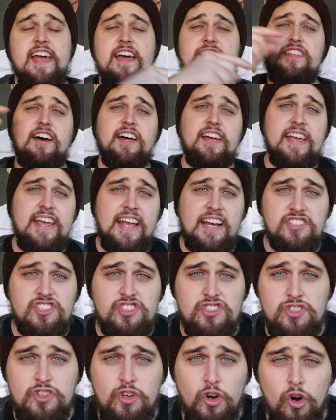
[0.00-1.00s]
in that he has
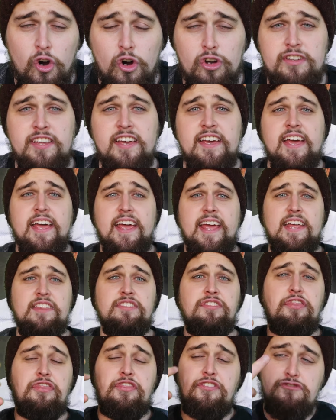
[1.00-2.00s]
scored
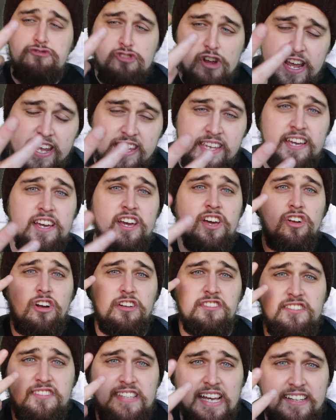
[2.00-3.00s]
in three
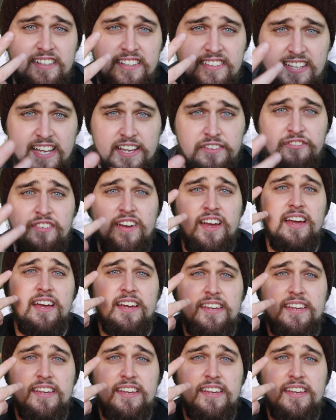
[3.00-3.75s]
consecutive